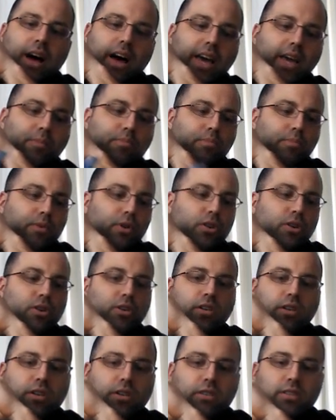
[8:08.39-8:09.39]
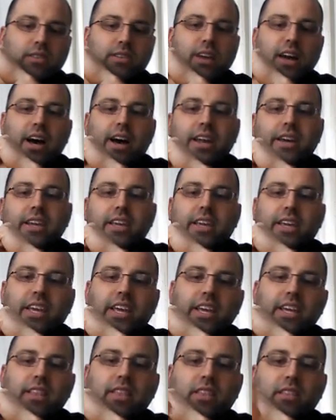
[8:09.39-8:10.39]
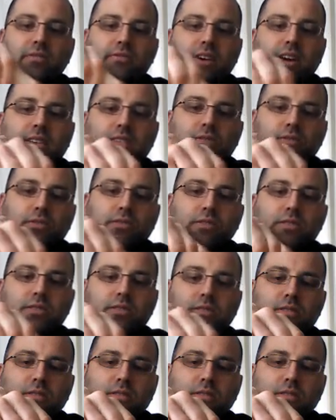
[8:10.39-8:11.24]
hypertonic in the vessels.